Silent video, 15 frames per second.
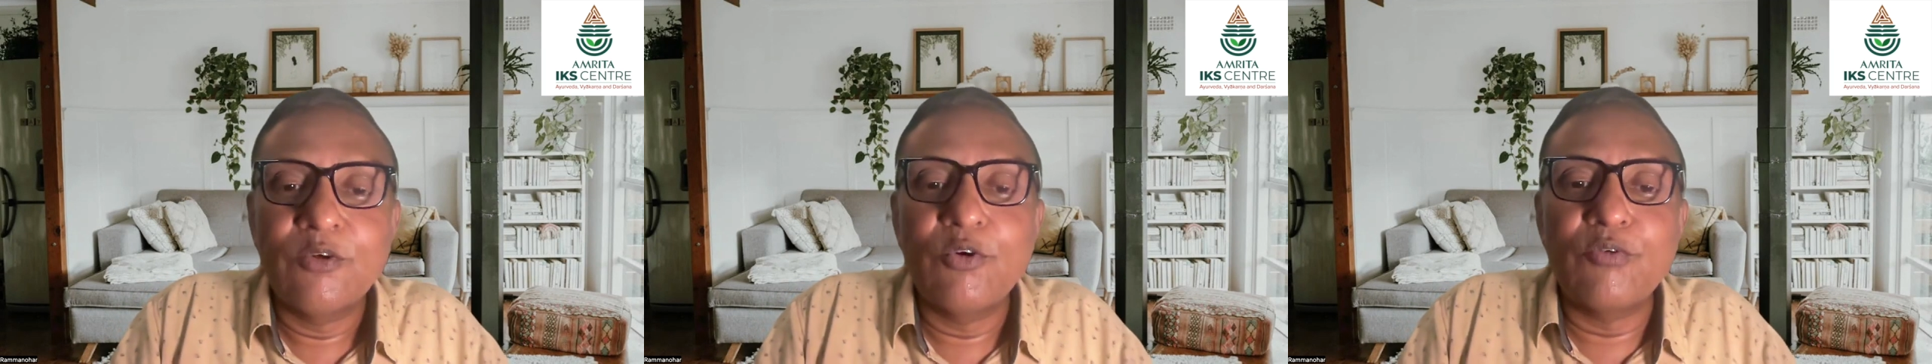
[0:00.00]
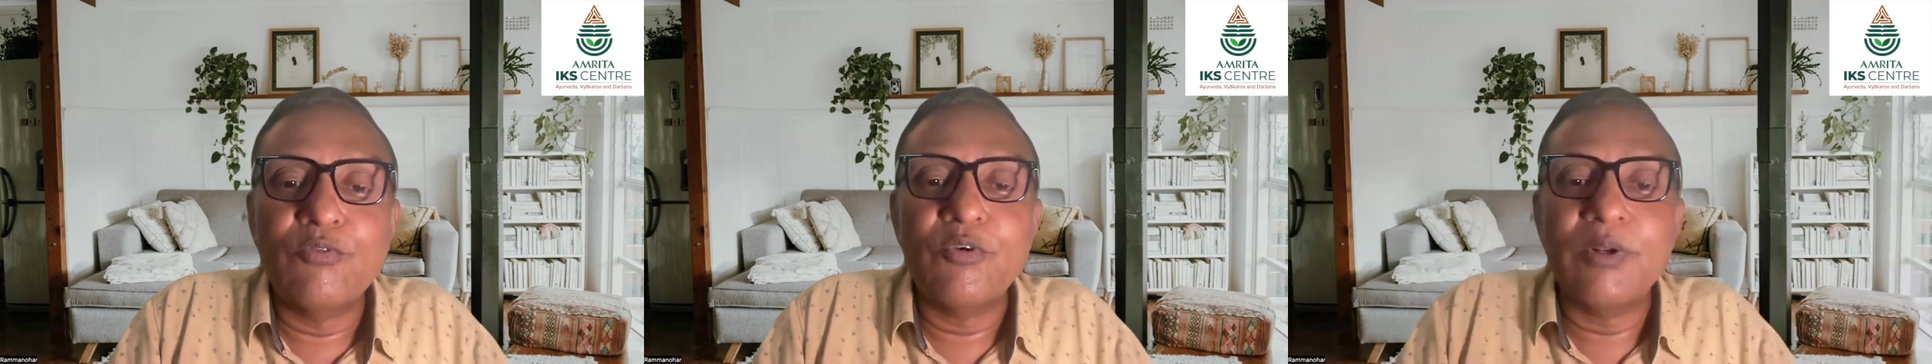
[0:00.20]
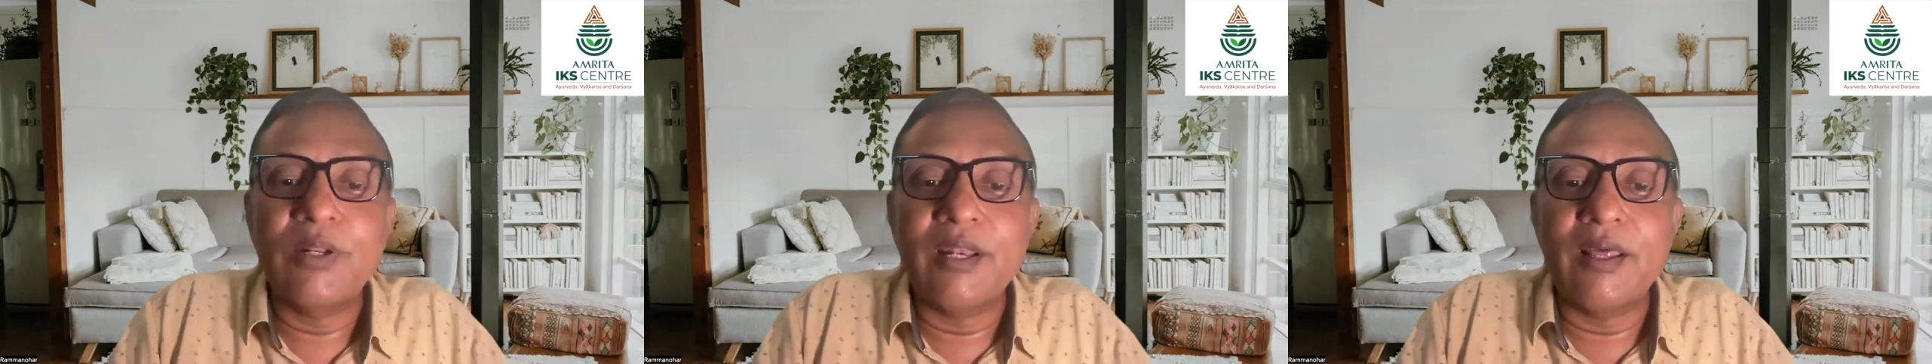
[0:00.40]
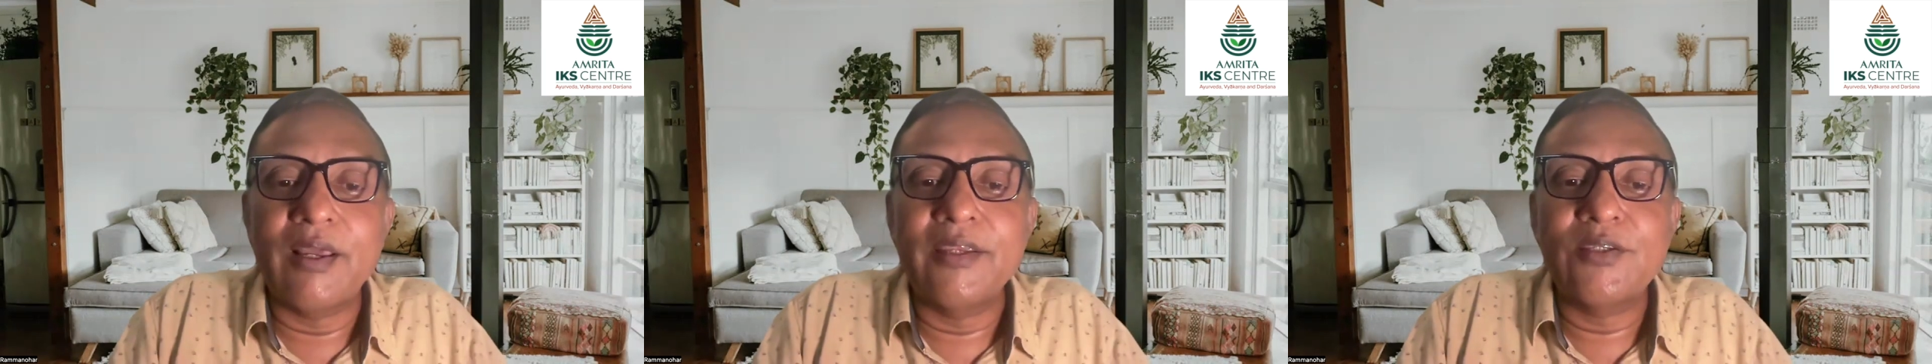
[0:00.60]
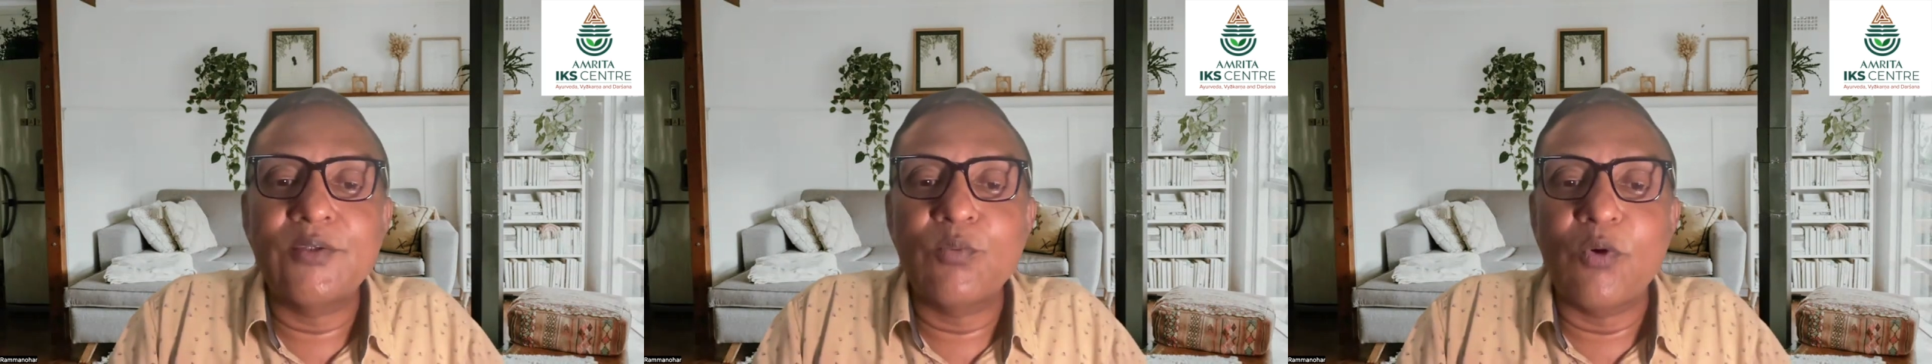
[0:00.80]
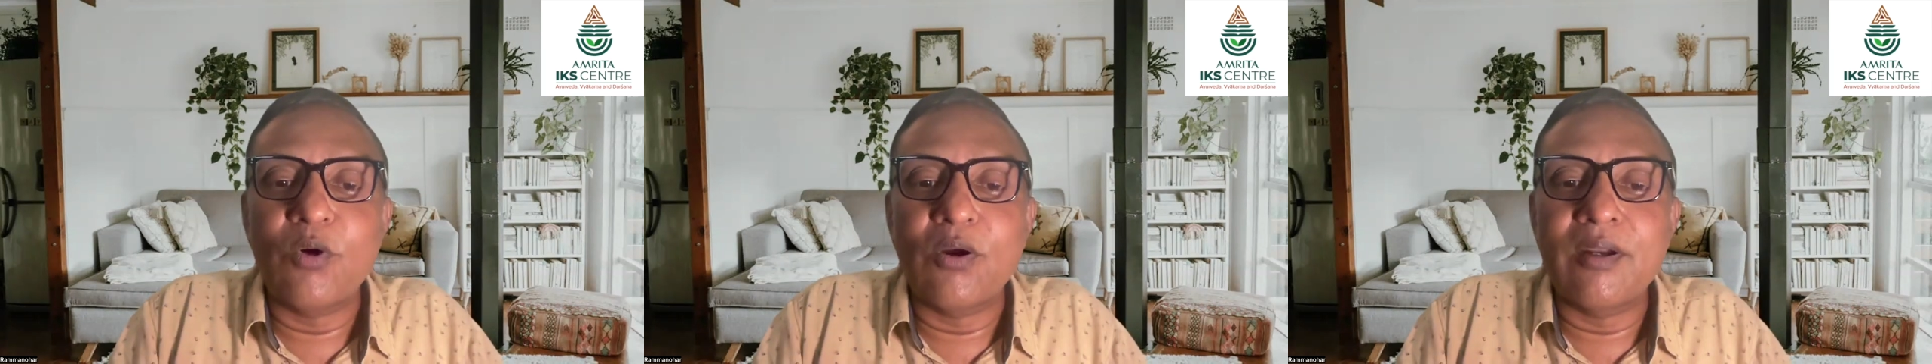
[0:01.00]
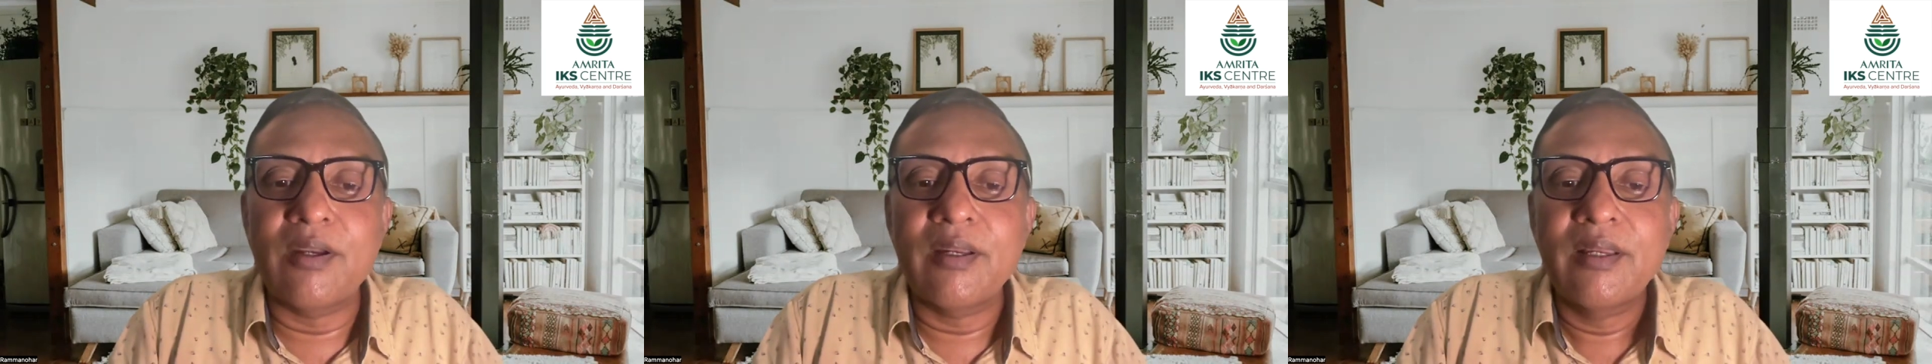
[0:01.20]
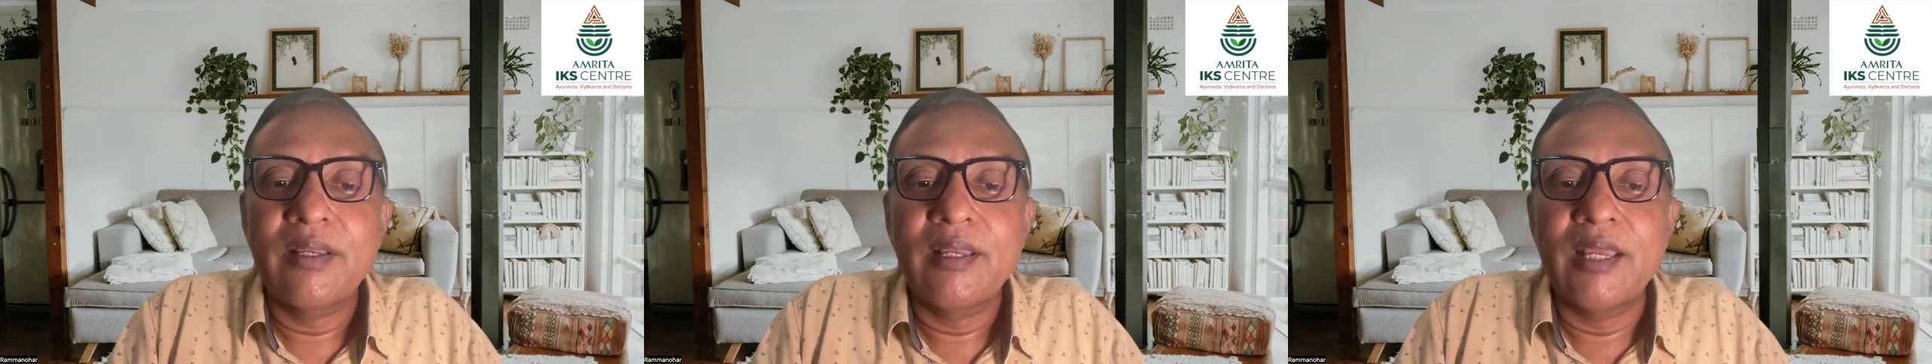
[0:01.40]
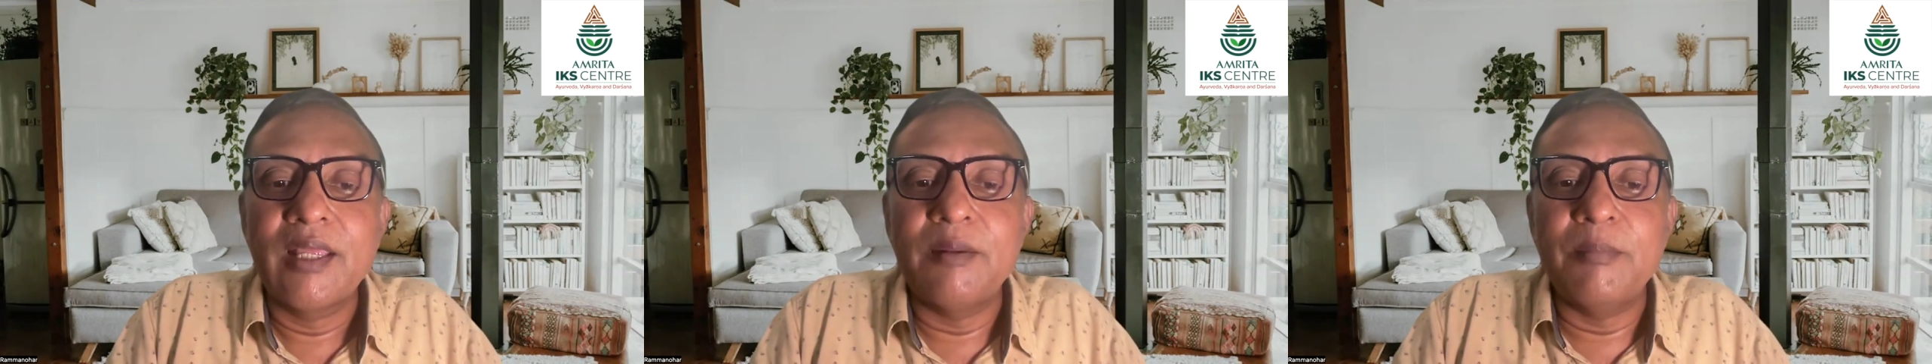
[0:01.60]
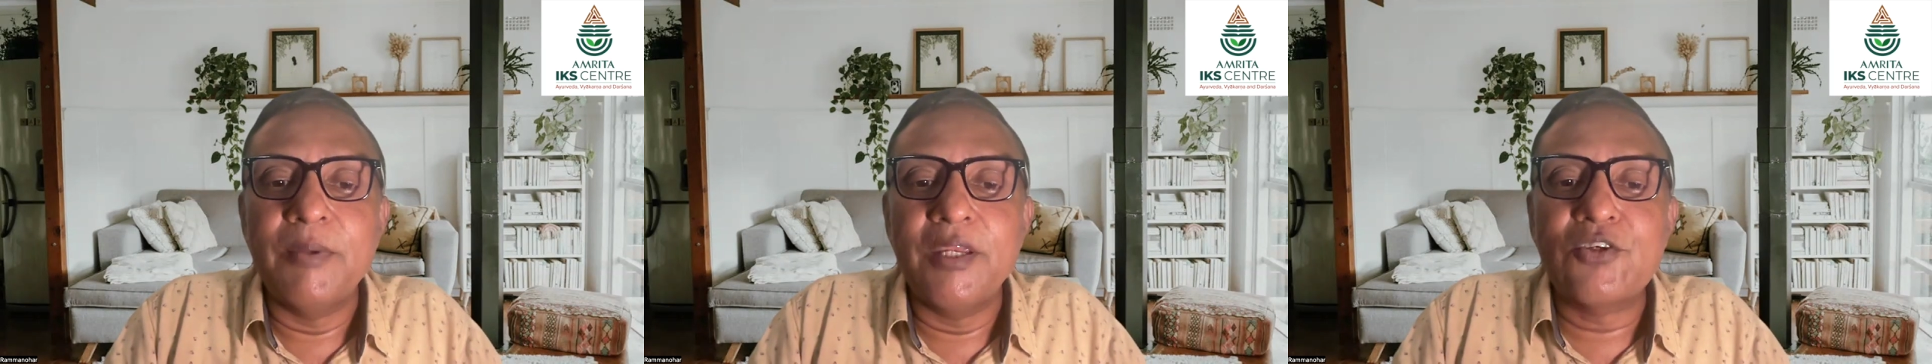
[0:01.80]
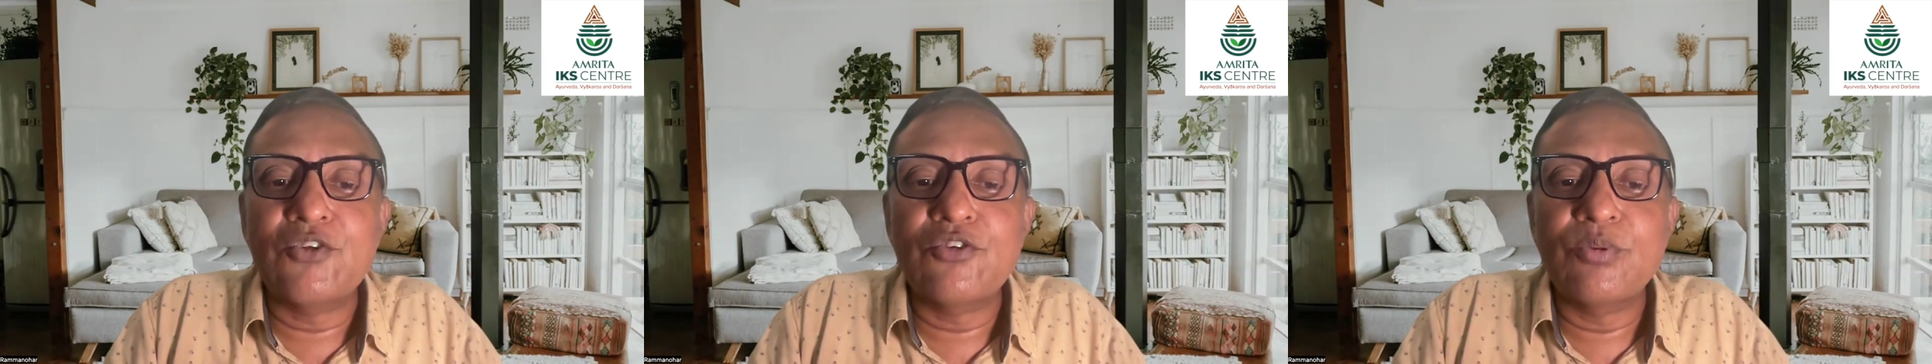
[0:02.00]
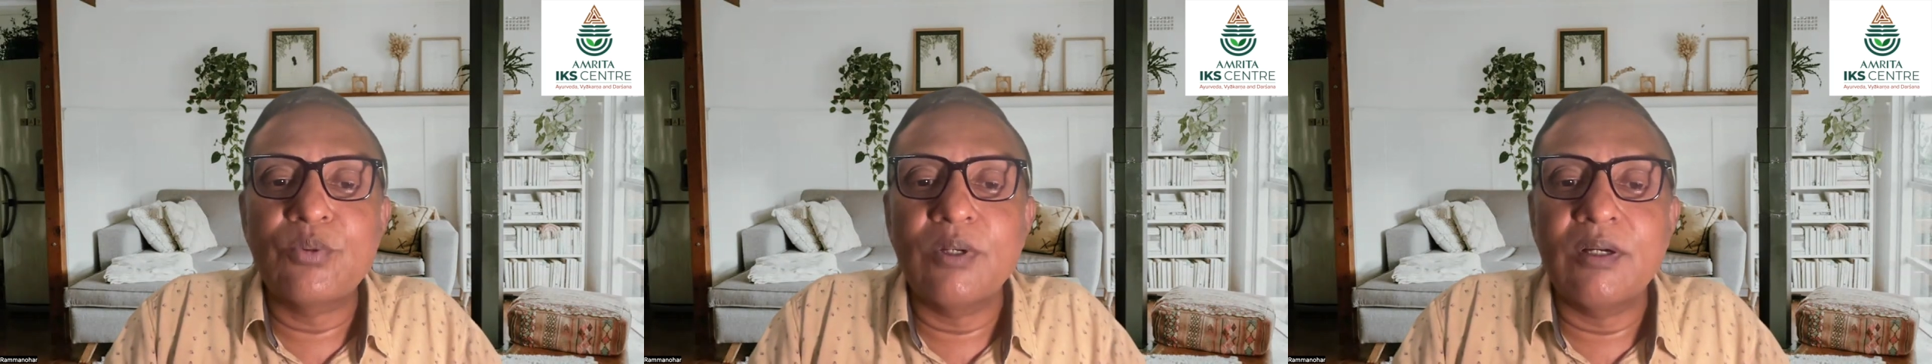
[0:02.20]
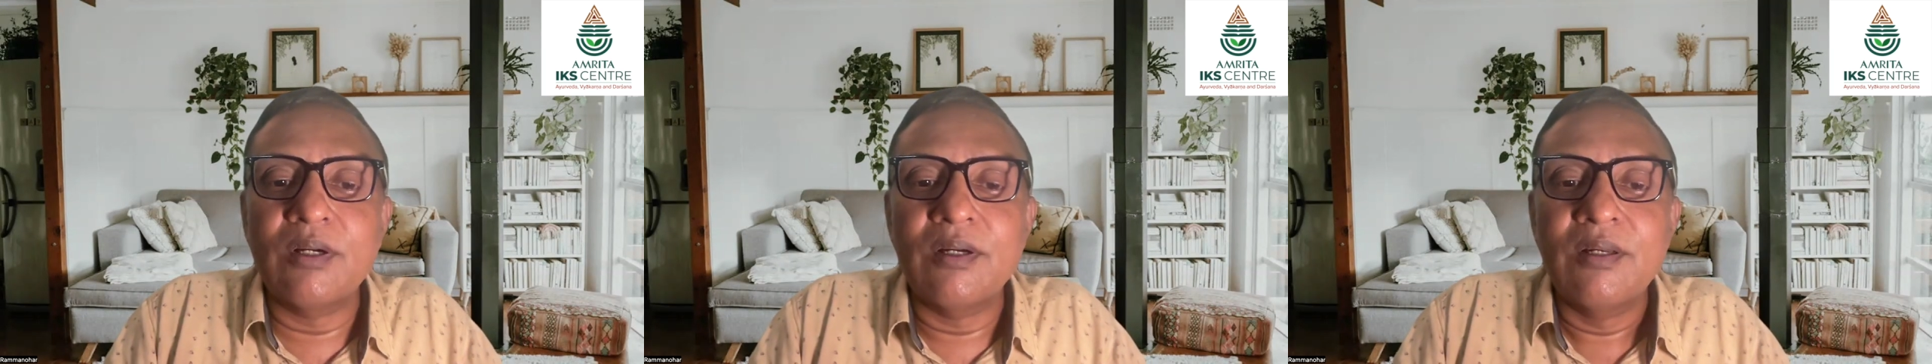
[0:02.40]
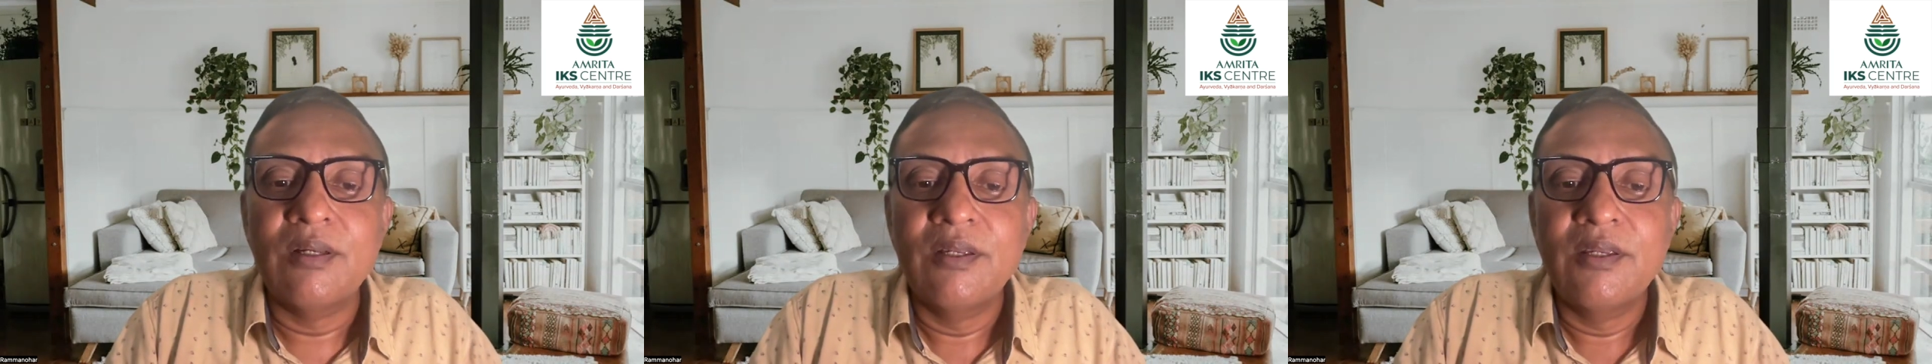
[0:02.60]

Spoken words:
Go for a light walk and make sure